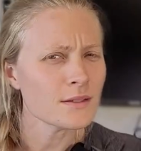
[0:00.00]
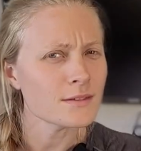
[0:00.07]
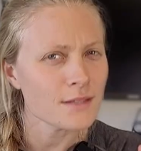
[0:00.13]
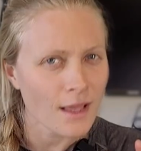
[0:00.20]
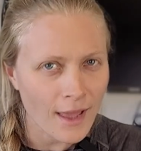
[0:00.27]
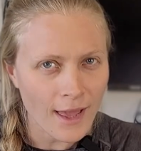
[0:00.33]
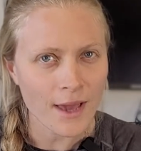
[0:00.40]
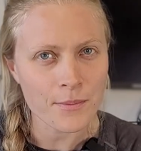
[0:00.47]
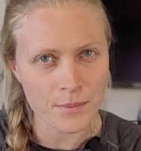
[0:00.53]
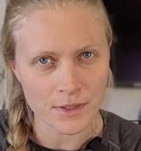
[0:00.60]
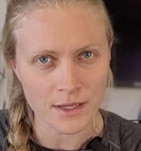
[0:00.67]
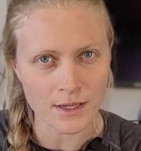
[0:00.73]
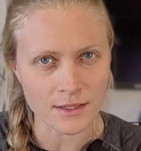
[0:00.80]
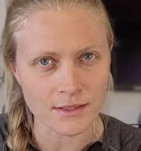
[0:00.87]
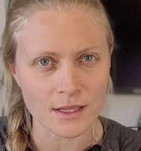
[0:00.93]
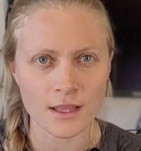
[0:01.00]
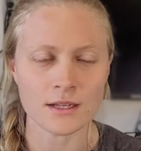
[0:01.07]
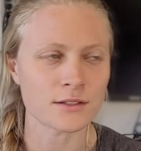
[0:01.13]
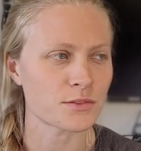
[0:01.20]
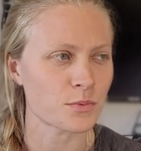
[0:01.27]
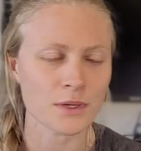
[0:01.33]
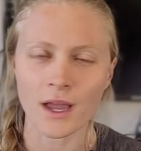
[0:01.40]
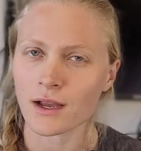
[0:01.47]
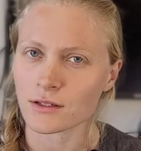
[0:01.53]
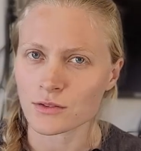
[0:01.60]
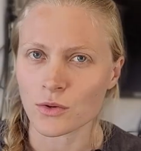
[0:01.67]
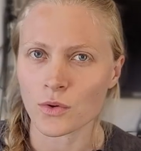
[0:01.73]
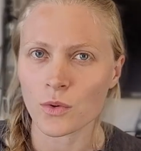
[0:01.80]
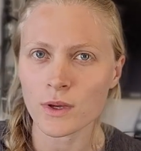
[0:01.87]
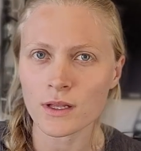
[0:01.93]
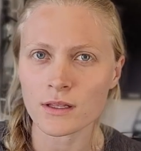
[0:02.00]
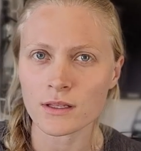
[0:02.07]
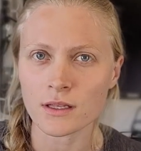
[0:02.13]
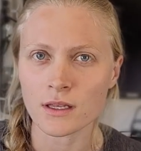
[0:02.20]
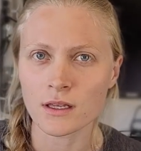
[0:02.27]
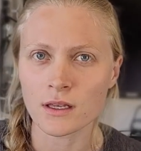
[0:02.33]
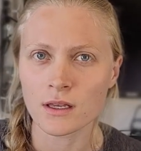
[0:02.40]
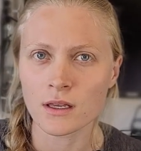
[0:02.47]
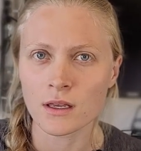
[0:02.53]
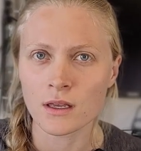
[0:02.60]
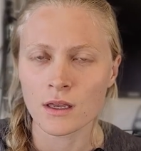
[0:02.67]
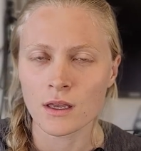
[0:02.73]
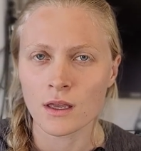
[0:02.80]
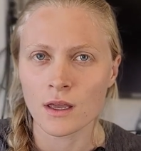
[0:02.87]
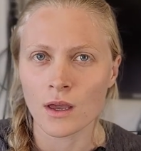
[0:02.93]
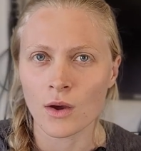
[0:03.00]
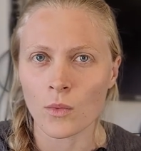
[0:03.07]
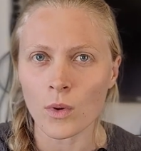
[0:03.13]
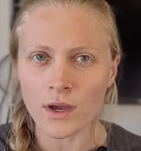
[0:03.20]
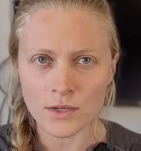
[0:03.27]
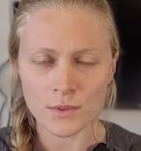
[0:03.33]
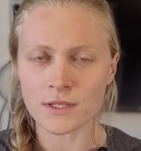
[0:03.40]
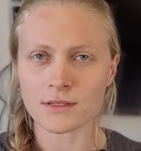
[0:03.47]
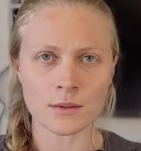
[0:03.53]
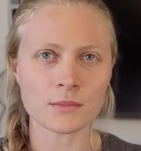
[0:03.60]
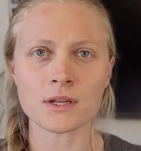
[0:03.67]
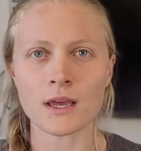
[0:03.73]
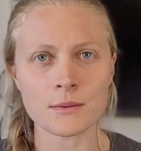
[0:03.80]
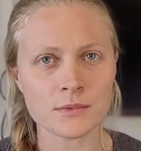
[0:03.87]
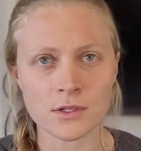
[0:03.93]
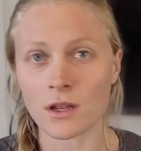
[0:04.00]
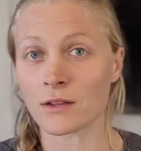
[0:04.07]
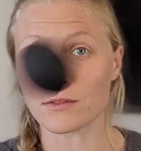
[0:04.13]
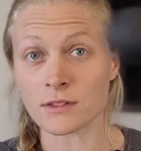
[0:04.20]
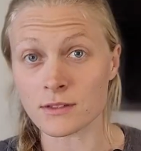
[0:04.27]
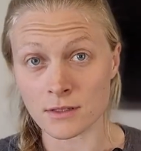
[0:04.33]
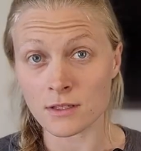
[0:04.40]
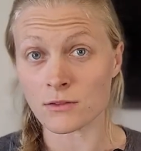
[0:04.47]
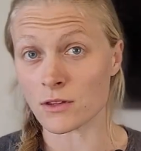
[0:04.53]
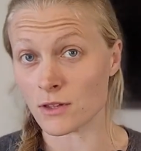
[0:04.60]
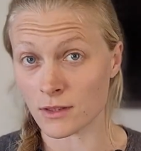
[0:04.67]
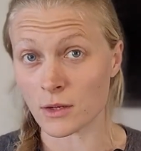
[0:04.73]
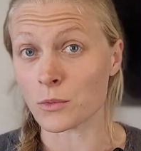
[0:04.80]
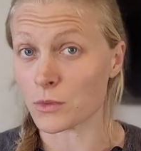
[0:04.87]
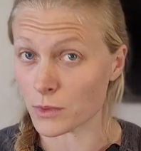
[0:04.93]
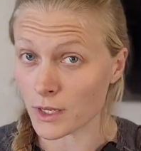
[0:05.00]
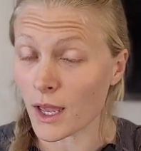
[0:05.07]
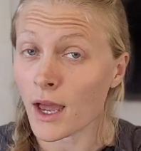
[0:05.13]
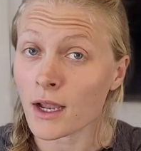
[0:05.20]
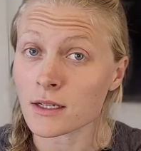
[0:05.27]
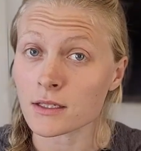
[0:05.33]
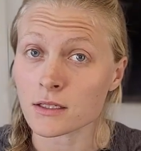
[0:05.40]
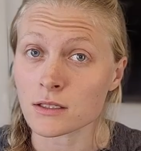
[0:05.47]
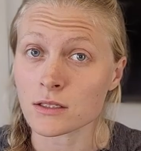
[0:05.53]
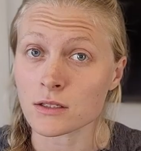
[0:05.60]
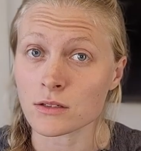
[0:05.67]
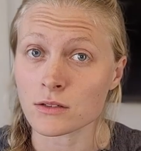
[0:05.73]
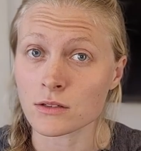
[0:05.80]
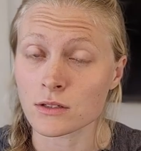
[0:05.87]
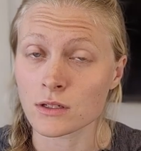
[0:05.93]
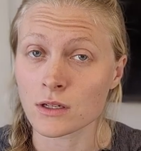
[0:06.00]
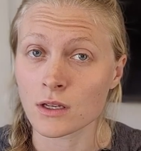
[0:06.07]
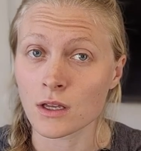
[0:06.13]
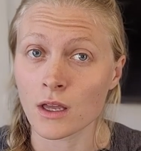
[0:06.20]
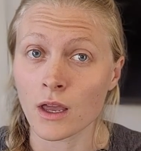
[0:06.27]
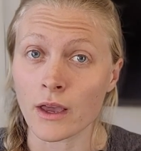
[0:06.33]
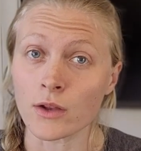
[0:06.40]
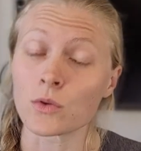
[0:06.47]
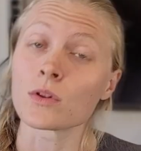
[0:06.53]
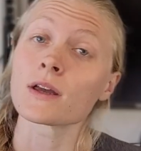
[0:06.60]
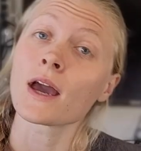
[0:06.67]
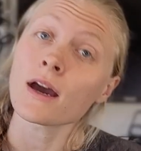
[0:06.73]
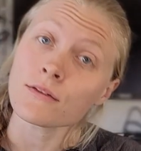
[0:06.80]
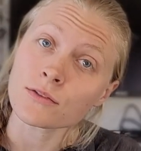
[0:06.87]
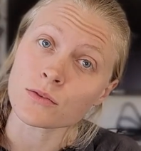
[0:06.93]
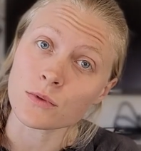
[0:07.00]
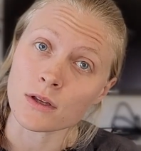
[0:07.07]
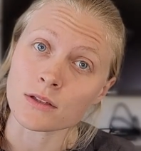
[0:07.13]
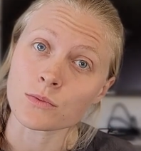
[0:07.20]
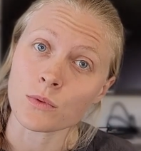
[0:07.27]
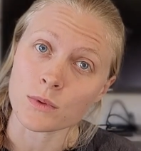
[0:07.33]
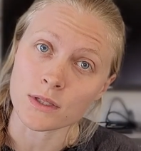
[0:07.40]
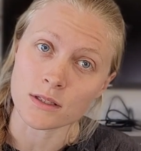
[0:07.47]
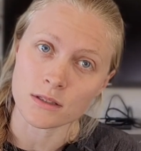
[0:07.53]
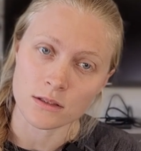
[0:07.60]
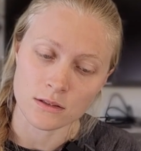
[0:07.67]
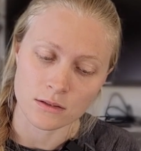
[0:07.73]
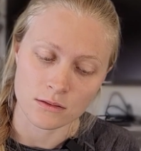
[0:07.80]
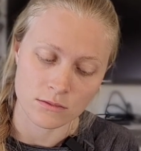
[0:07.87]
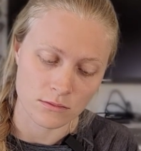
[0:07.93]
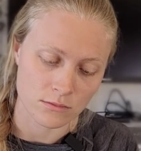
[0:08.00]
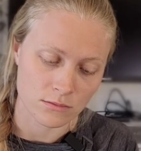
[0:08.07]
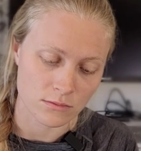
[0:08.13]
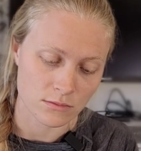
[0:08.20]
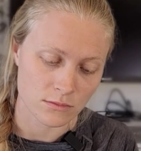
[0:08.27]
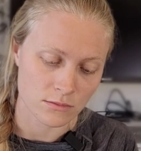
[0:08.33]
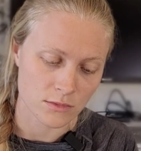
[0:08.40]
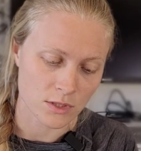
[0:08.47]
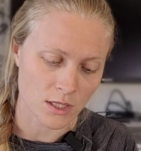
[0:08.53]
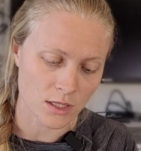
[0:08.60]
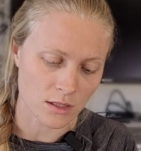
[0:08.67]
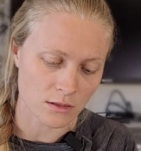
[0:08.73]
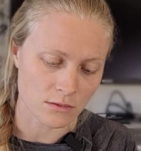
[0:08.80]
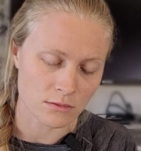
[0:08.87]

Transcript: is happening to let us react so quickly? Why do we sometimes not even see the thing that we're reacting to? And only after, we like, did.